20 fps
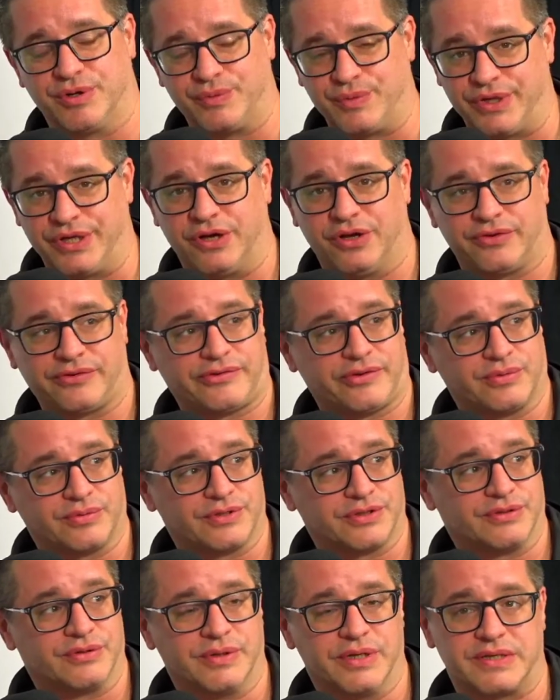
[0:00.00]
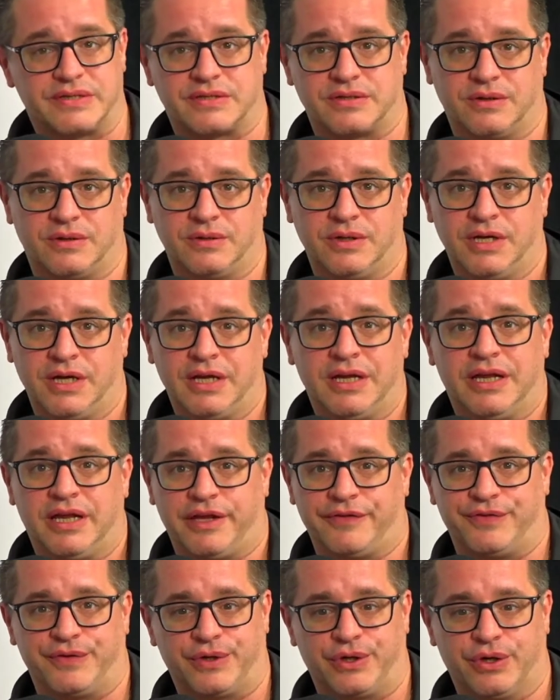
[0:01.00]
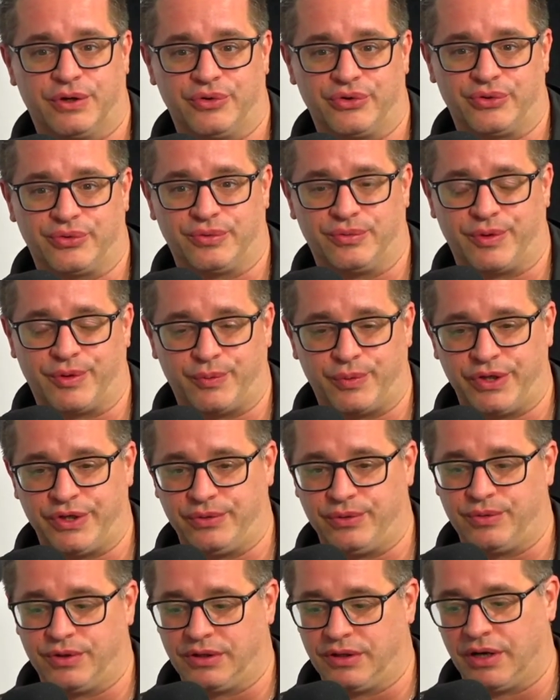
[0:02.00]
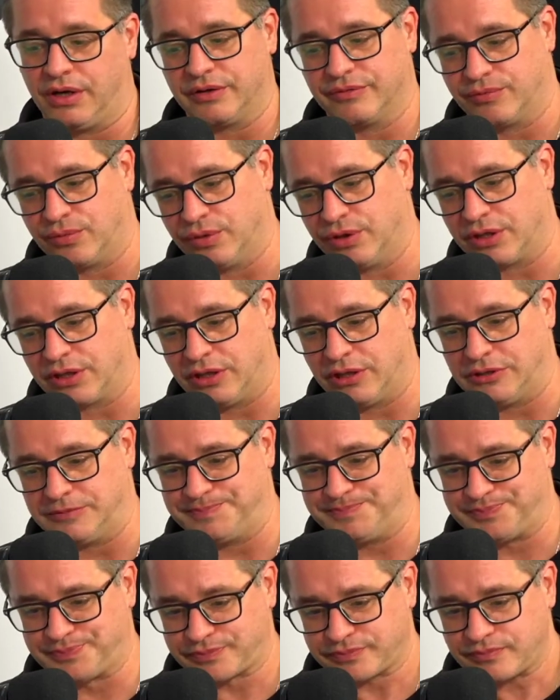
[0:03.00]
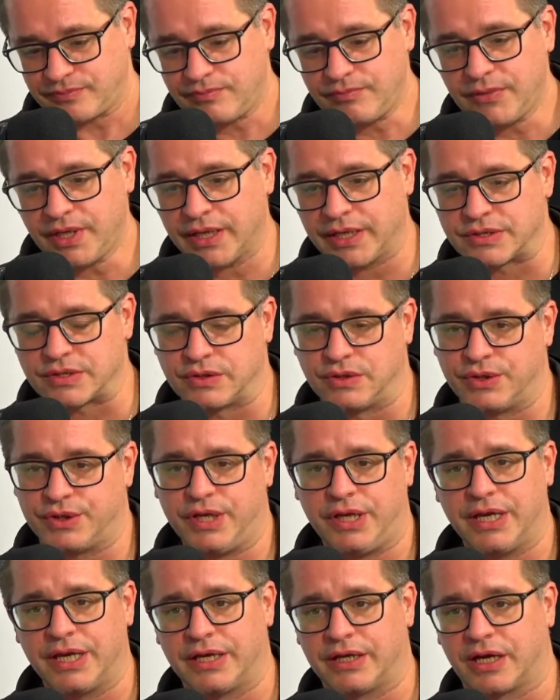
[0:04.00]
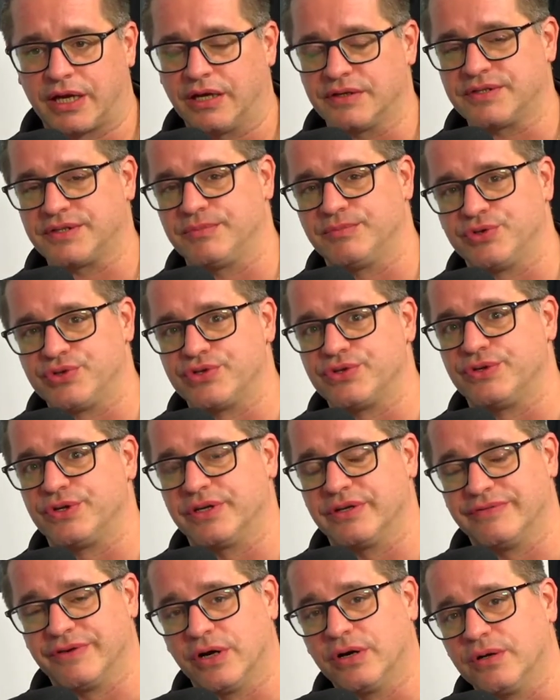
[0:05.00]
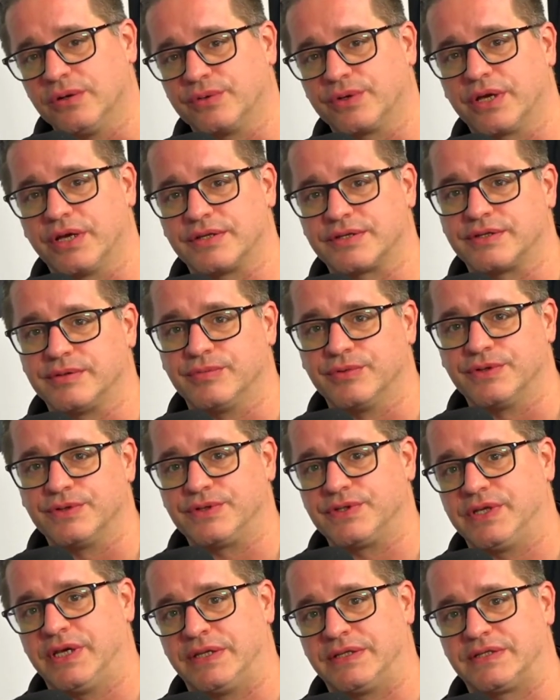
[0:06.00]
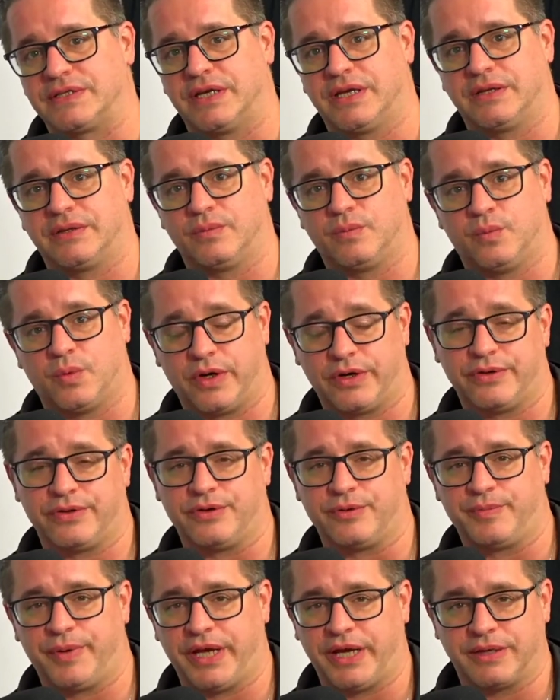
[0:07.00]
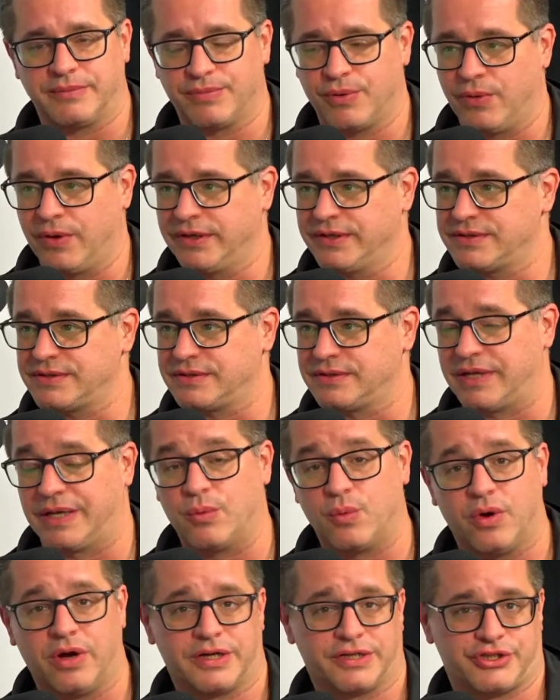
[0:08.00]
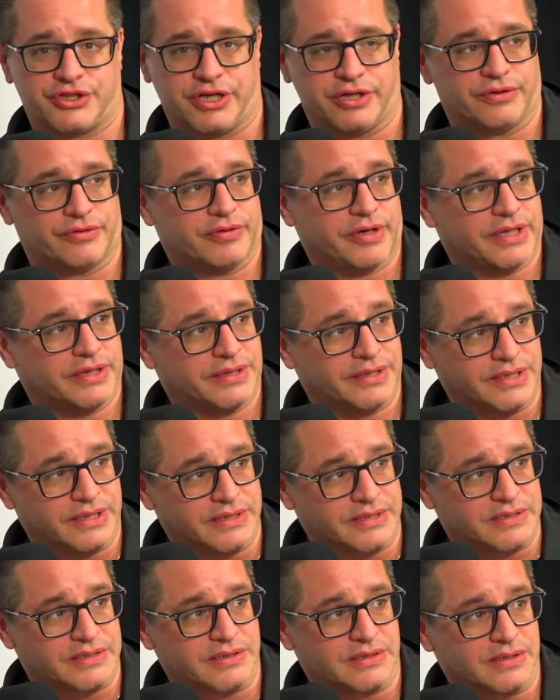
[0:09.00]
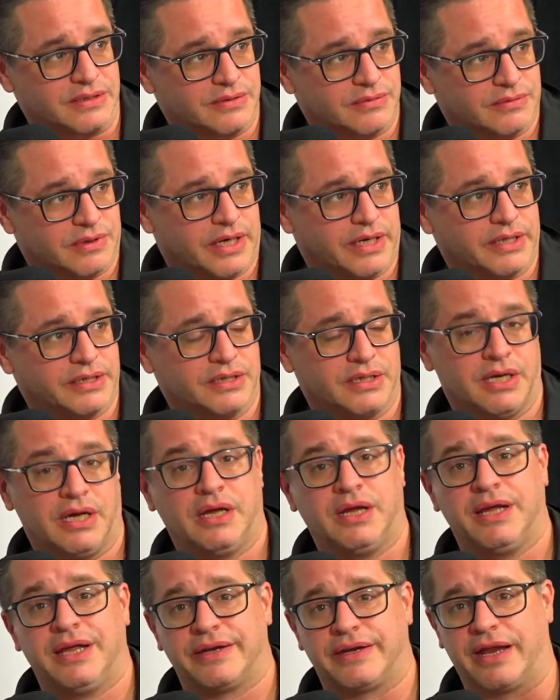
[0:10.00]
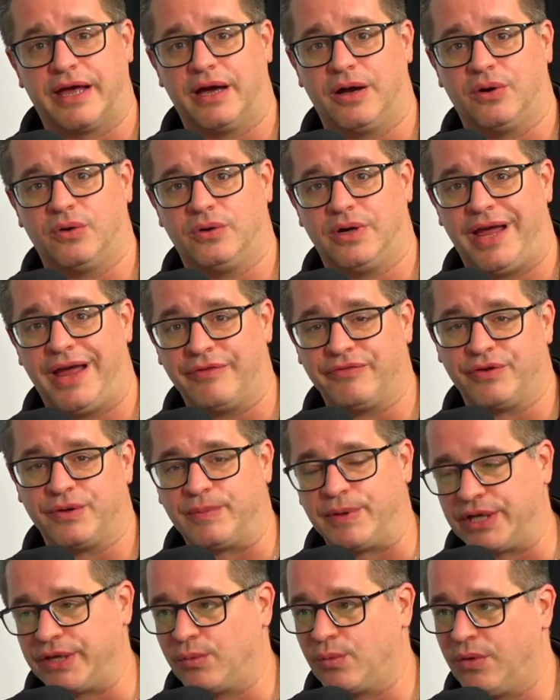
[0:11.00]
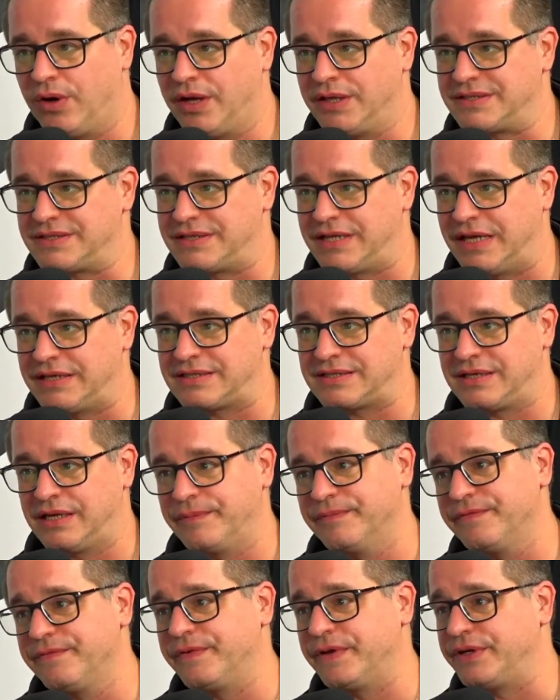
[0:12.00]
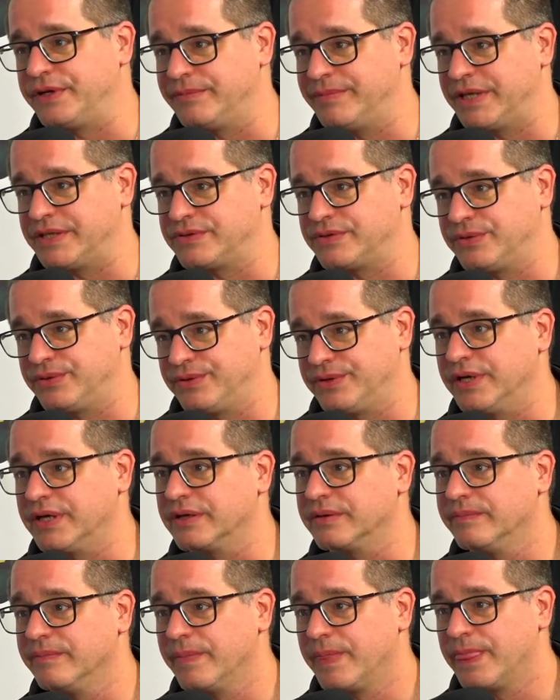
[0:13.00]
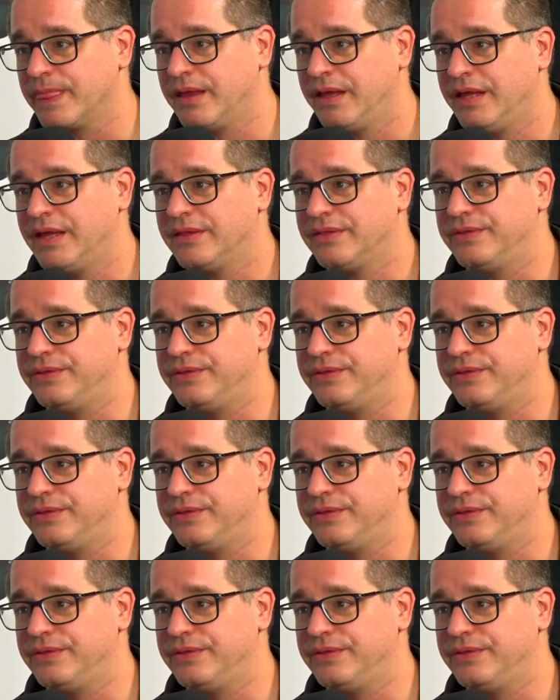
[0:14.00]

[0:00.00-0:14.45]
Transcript: what we do, but we also do it. So if you go through what we do a lot of work on is looking at a customer journey of our own customers and yeah. say, what are their pain points? They want exactly. to generate leads, mm-hmm. right? Mm-hmm. Now, everybody wants that same fundamental thing.